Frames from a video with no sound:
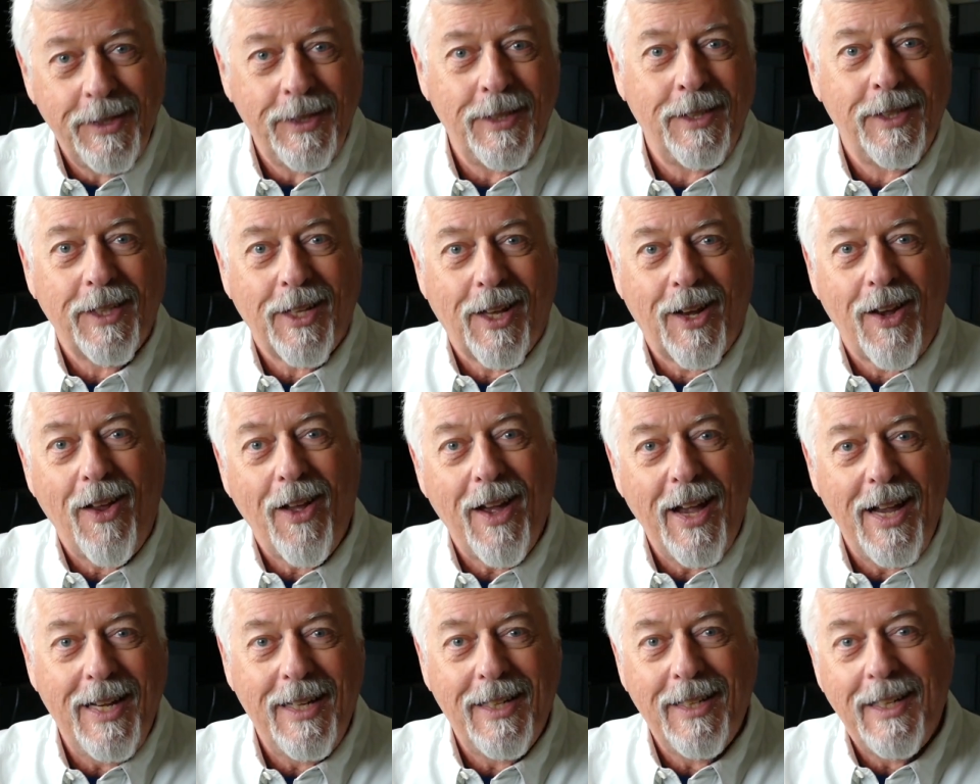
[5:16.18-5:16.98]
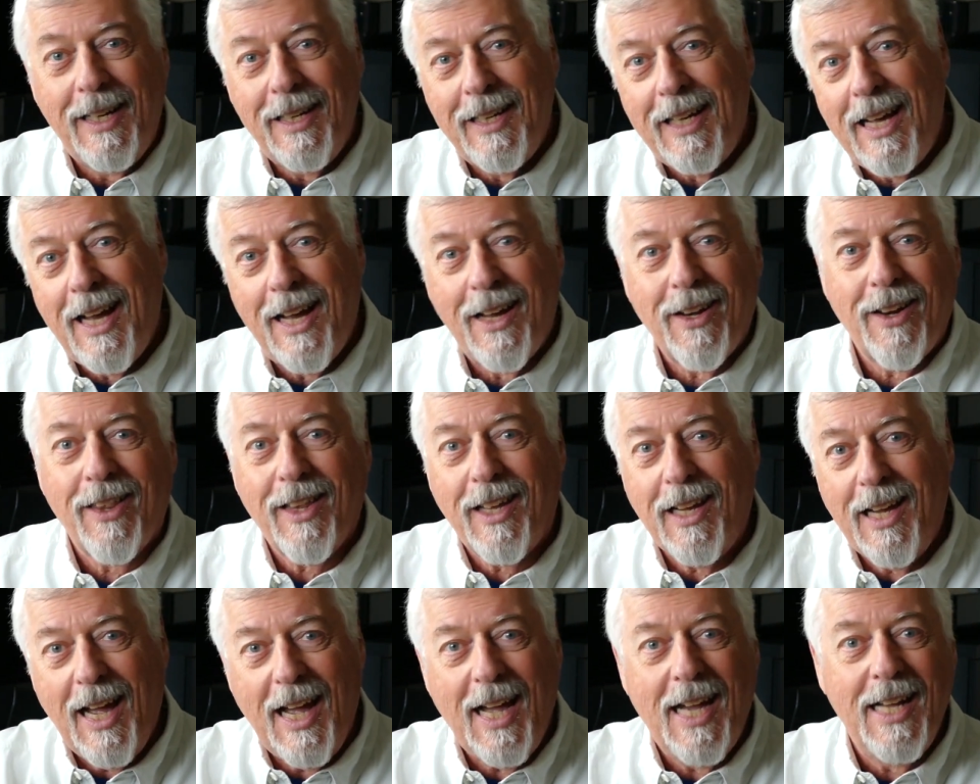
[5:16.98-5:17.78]
the line out of the
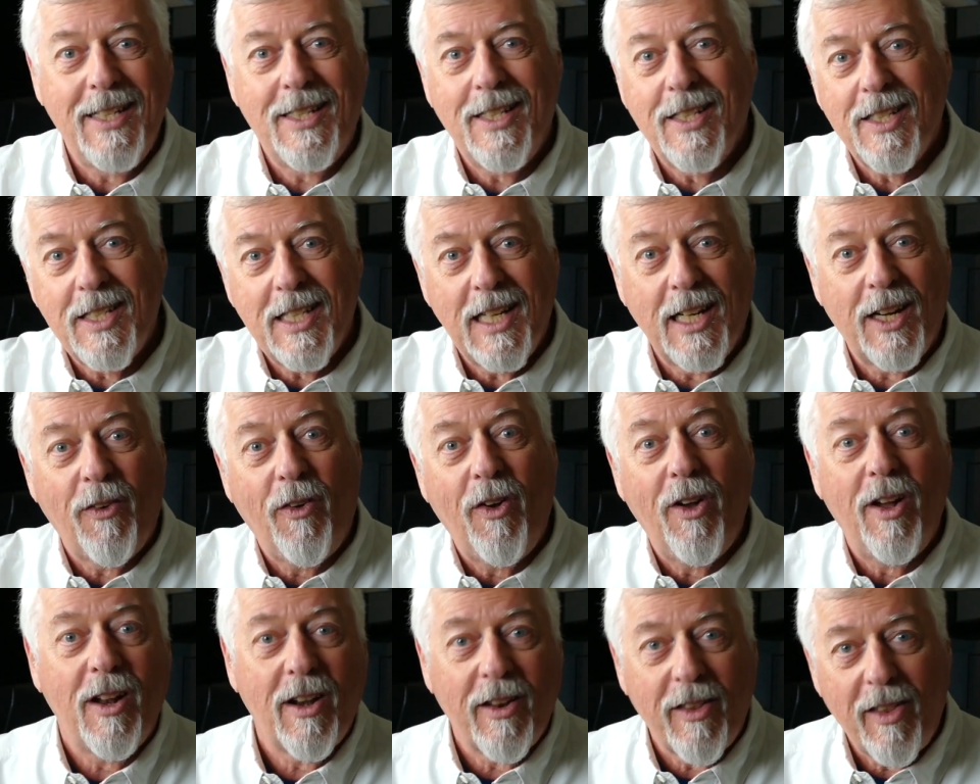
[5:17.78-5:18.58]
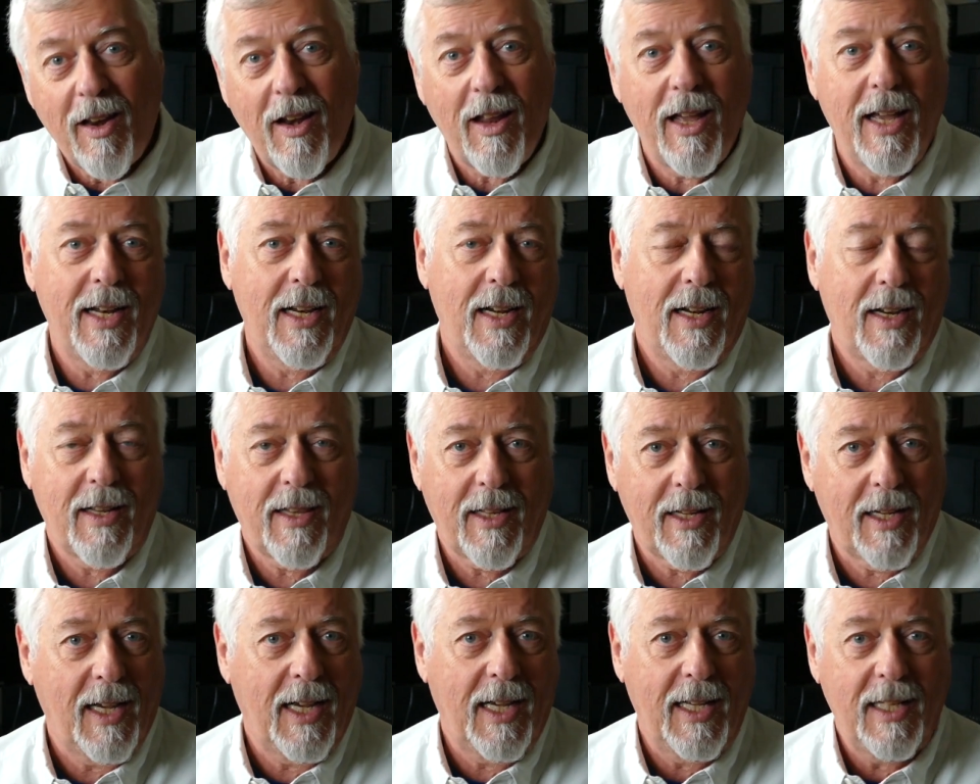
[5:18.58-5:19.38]
guides instead of all of the line out of the
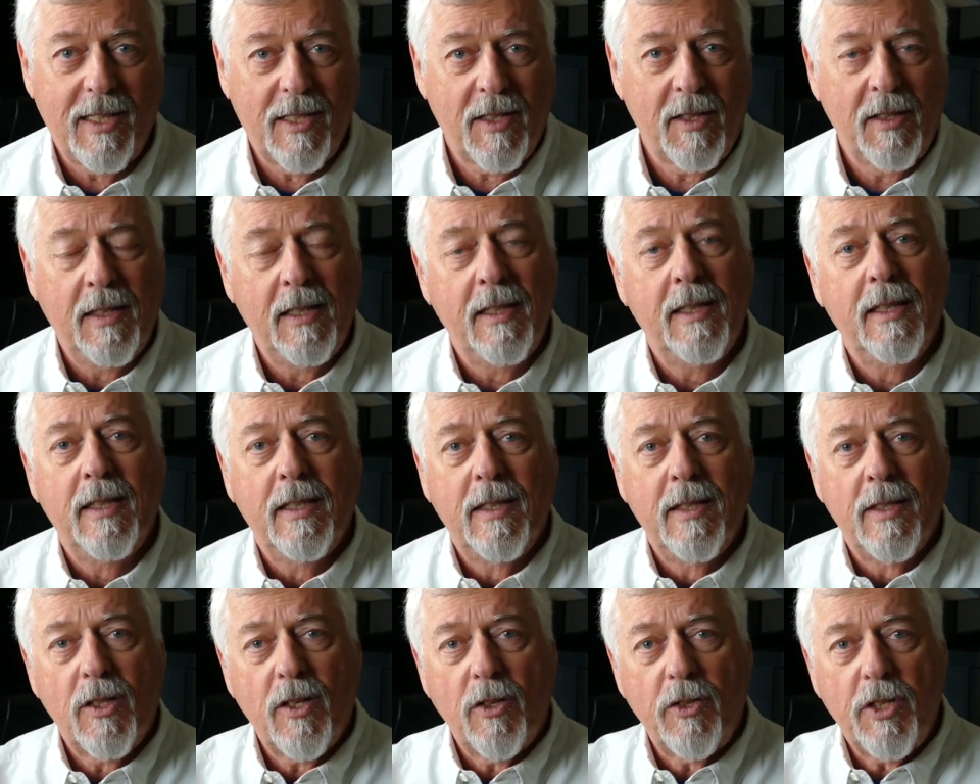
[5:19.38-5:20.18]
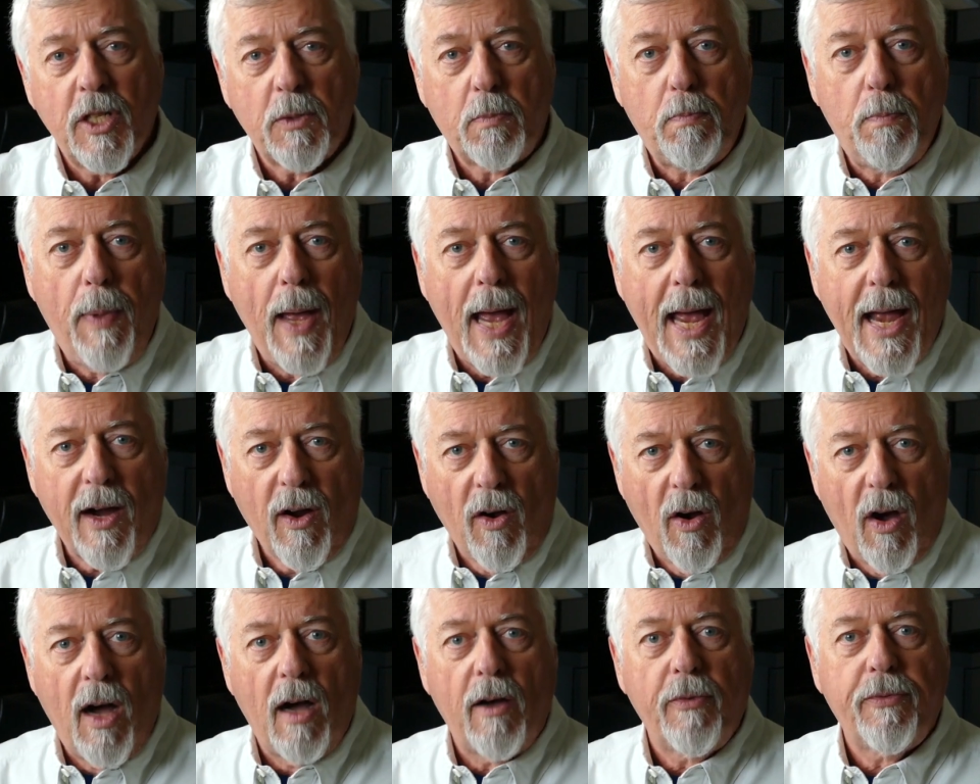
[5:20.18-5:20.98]
guides. So just back
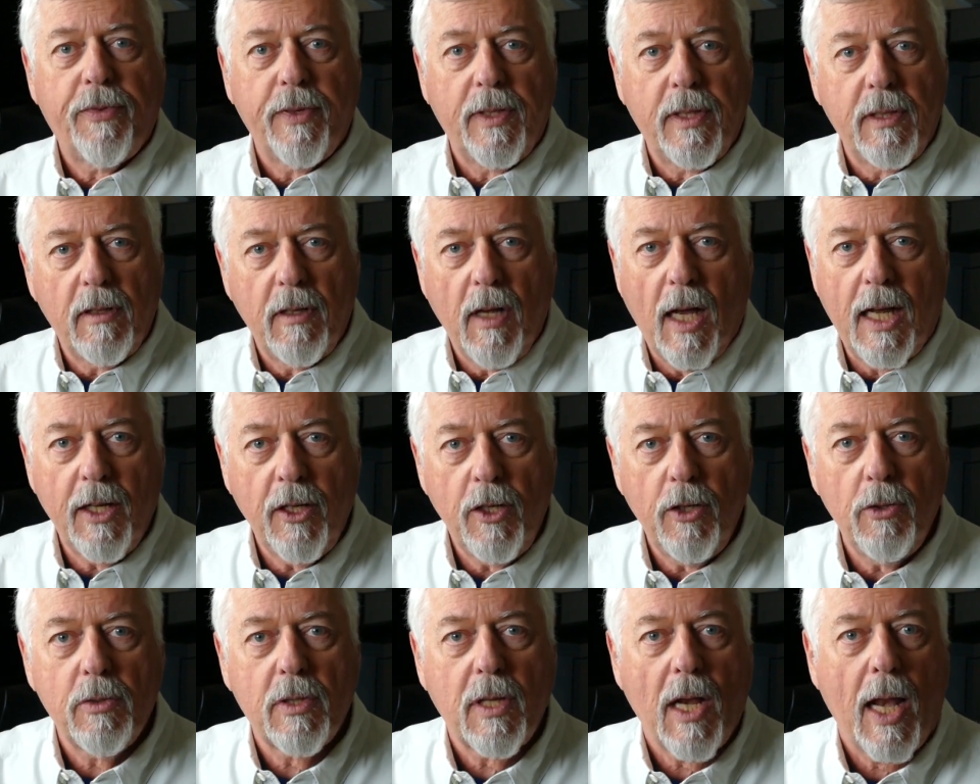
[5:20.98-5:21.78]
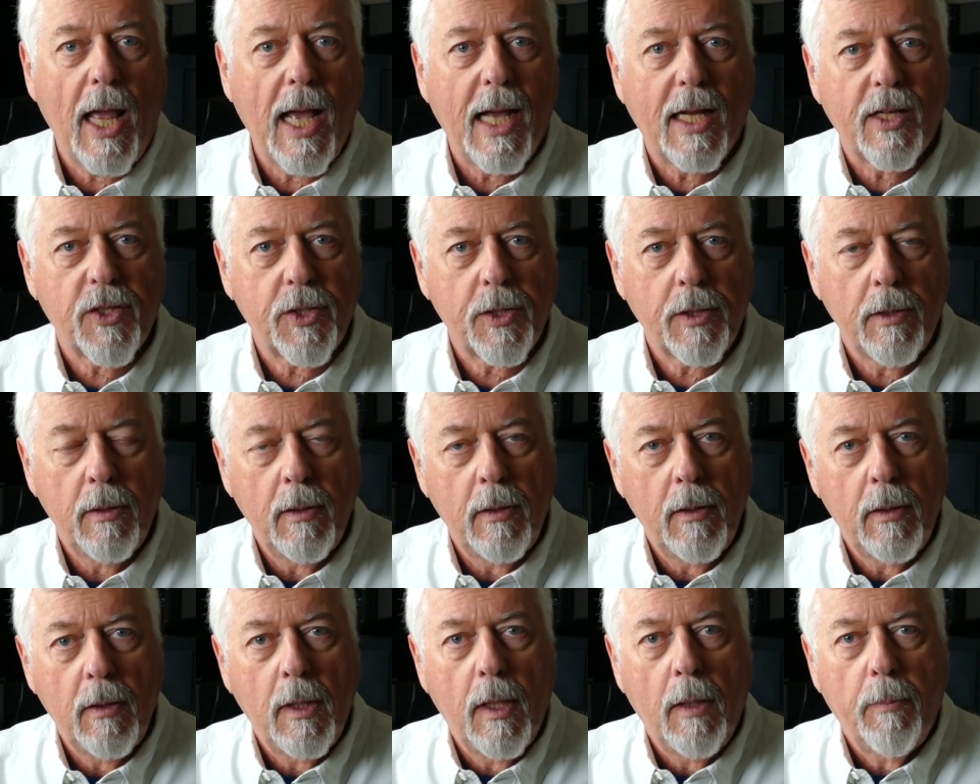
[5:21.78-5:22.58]
off and use less.
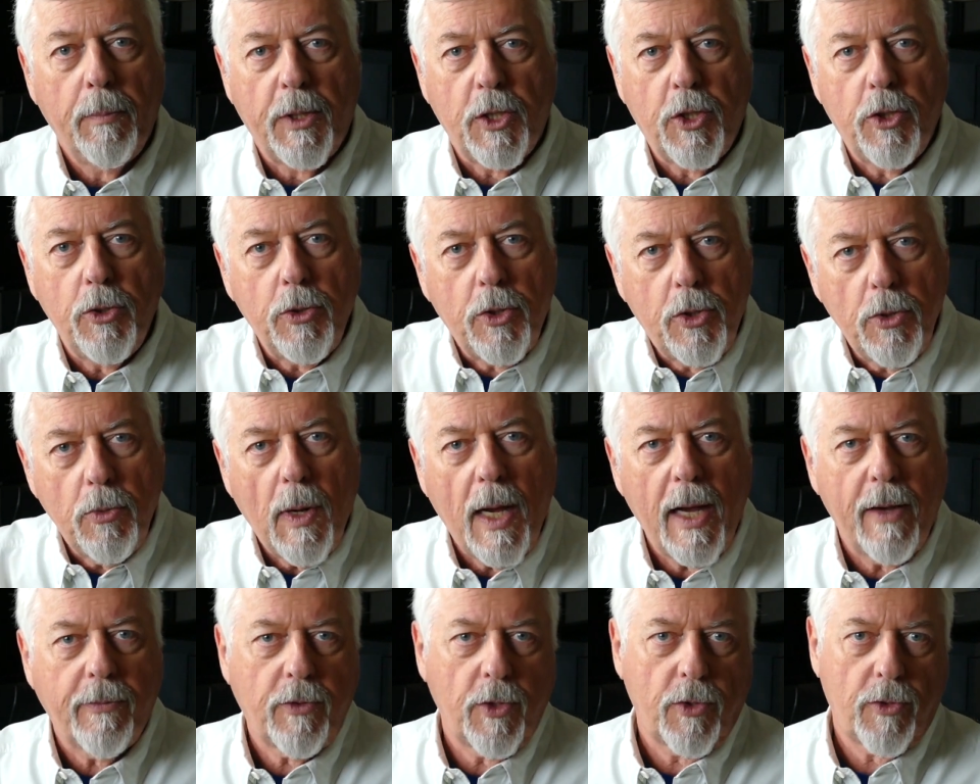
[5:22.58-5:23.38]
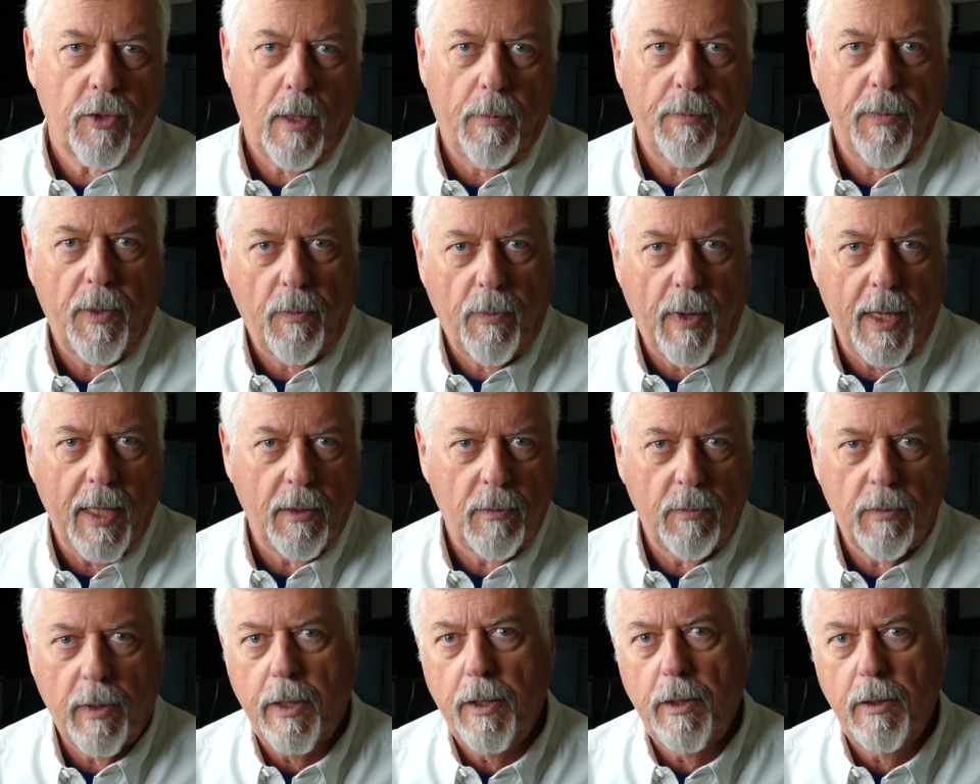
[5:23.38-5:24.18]
But you do have to drop the weight
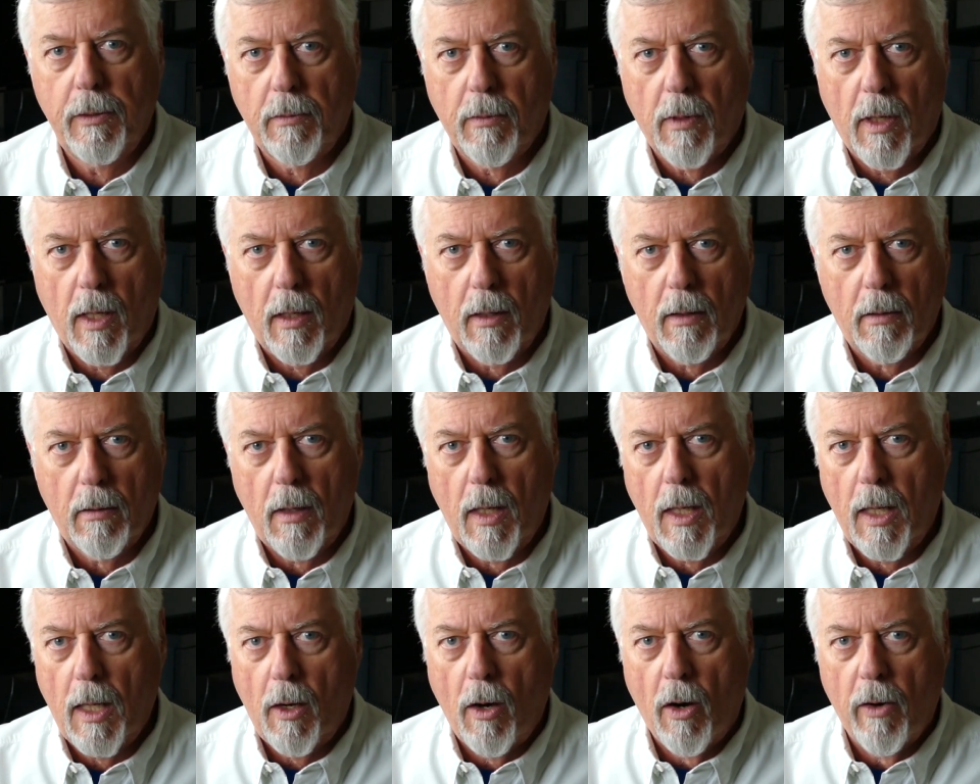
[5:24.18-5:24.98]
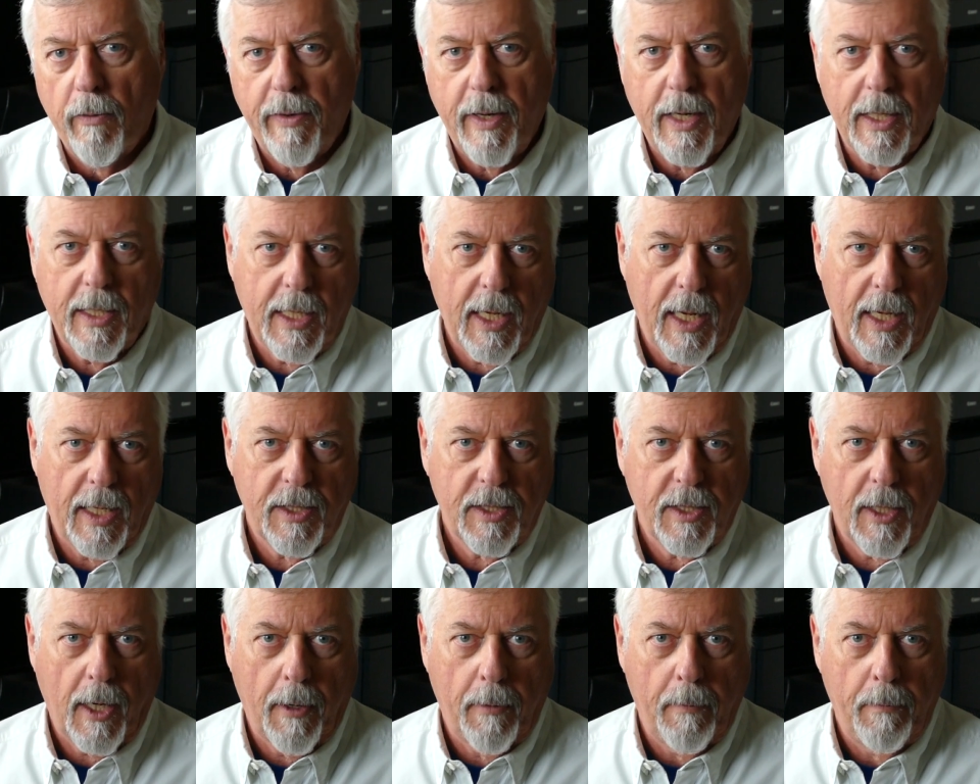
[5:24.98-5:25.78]
when you are overhead casting.